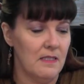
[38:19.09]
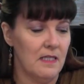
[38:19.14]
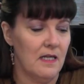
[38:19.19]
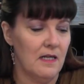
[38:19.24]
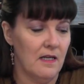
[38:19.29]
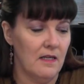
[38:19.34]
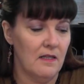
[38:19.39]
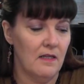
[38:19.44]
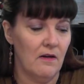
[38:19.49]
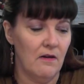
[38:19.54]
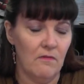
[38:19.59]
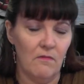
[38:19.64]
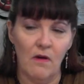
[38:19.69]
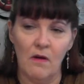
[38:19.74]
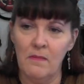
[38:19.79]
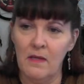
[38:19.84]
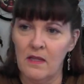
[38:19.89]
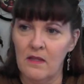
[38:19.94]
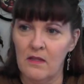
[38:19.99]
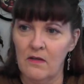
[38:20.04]
Get in there and
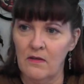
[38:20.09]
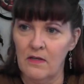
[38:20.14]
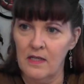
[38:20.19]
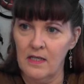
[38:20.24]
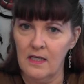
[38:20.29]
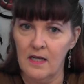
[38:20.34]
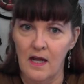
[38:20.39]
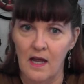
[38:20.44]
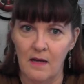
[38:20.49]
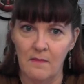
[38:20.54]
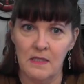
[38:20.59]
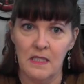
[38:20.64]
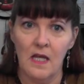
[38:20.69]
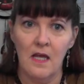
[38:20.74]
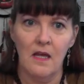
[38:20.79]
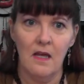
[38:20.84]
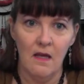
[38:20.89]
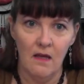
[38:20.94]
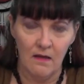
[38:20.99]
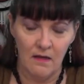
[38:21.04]
rub it 30 times.
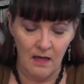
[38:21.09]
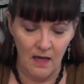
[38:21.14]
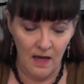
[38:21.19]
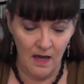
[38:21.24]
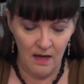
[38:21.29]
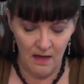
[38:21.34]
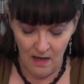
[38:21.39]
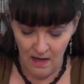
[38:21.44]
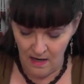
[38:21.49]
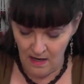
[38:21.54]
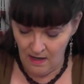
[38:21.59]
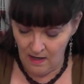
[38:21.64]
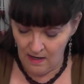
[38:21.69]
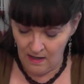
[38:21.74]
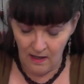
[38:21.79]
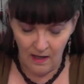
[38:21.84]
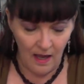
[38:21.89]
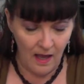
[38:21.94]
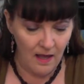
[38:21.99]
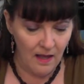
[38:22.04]
Okay.
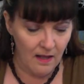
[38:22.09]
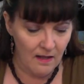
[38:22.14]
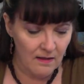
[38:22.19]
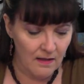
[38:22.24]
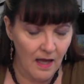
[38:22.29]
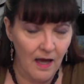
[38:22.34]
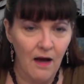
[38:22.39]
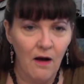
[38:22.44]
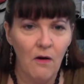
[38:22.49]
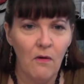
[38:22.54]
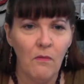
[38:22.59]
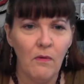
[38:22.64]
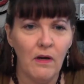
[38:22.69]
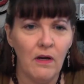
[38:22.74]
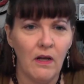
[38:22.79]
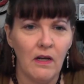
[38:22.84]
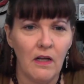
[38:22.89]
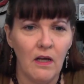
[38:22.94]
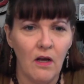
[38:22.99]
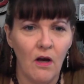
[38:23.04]
And now we're
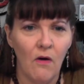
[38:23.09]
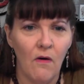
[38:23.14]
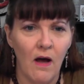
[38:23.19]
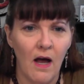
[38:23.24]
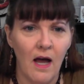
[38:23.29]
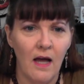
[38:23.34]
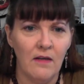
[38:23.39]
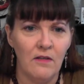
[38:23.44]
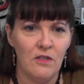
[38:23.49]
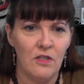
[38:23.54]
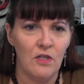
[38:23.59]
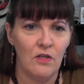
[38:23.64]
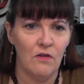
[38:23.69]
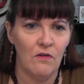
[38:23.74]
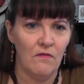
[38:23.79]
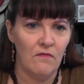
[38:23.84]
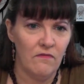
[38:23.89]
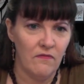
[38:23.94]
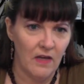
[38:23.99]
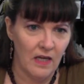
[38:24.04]
going to go on
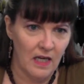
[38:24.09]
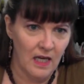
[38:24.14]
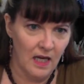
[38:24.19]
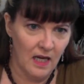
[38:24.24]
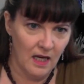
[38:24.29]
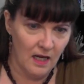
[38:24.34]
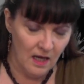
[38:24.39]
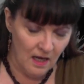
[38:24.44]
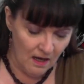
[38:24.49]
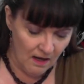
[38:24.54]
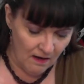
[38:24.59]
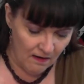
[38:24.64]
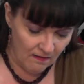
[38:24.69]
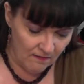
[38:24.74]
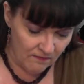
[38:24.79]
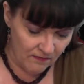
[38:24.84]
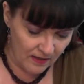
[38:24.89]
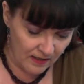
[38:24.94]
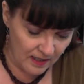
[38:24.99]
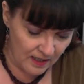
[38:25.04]
to Vicky.
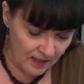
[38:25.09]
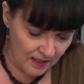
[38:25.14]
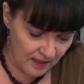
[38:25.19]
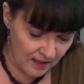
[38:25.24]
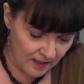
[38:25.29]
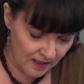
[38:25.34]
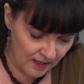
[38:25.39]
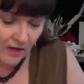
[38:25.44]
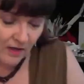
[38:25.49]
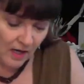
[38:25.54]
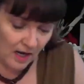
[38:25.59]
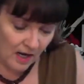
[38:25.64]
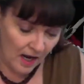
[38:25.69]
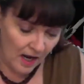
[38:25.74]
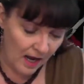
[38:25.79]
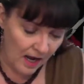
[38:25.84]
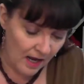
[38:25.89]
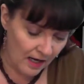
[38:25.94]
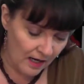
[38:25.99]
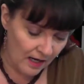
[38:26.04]
Vicky,
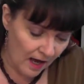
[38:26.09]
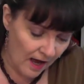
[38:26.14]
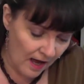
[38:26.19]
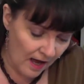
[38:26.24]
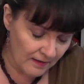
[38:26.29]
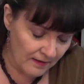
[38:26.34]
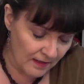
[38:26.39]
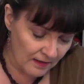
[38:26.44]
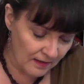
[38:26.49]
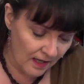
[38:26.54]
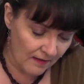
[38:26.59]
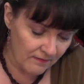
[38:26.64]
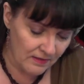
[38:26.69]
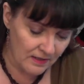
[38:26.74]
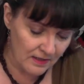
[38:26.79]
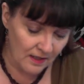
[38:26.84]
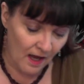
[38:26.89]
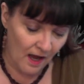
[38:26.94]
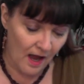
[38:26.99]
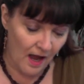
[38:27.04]
and on the left
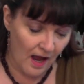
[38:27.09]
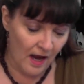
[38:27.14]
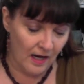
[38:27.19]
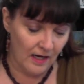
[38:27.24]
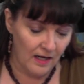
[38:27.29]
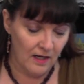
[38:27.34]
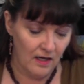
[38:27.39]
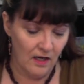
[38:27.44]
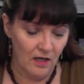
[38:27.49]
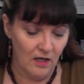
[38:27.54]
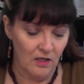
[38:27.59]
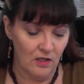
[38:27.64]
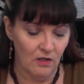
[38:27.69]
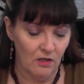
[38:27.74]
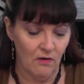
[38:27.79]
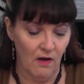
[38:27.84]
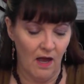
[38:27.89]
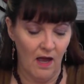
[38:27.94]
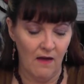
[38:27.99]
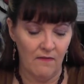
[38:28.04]
side,
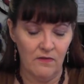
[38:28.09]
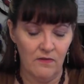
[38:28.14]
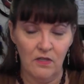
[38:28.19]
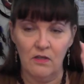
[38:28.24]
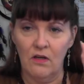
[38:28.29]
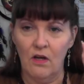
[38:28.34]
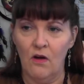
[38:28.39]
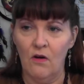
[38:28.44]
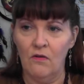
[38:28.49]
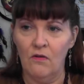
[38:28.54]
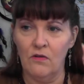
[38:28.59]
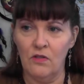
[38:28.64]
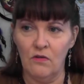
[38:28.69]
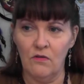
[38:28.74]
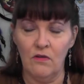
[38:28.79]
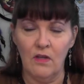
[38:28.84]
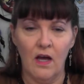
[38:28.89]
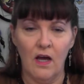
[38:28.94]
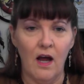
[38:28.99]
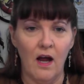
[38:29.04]
you have to go
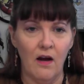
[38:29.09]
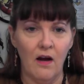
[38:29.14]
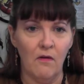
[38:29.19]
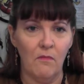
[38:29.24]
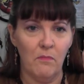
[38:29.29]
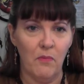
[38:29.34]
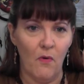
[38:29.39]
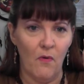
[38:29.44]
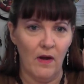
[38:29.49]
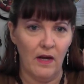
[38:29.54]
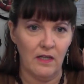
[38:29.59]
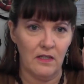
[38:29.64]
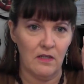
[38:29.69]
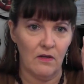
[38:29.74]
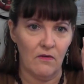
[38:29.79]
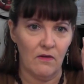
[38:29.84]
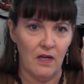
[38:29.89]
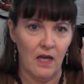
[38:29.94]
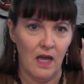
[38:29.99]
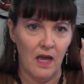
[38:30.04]
do the heart point.
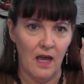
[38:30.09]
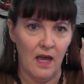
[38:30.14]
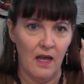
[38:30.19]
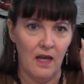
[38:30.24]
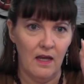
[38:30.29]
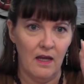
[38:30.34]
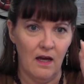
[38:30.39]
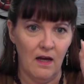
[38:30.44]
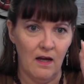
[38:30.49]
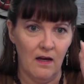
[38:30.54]
Okay.